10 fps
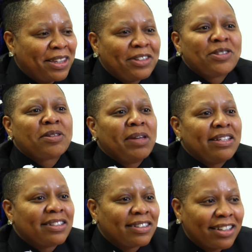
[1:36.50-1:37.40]
Just
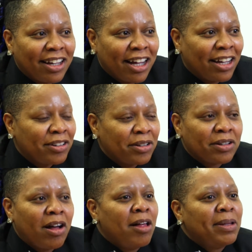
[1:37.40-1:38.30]
amazing. You could
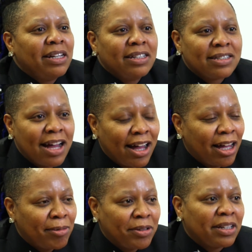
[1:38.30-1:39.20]
call them at any
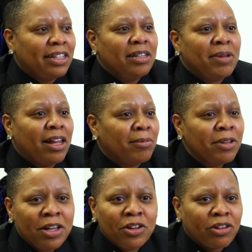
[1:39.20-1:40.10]
time. You could email them.
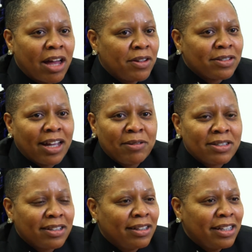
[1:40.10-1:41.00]
Travis, I would
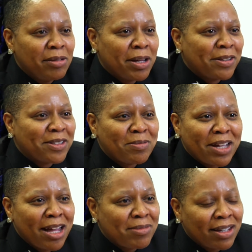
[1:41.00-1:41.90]
send emails
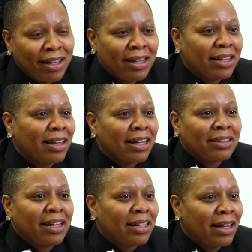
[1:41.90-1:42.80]
sometimes at 8 o'clock,
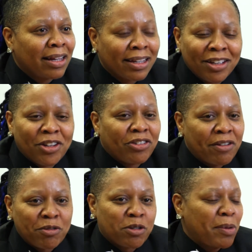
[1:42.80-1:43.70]
9 o'clock.
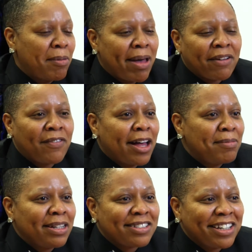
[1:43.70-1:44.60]
Travis respond back 5
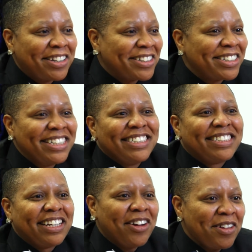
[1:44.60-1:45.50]
minutes later
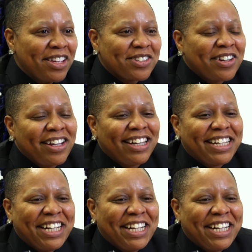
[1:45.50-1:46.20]
saying, oh, that's great.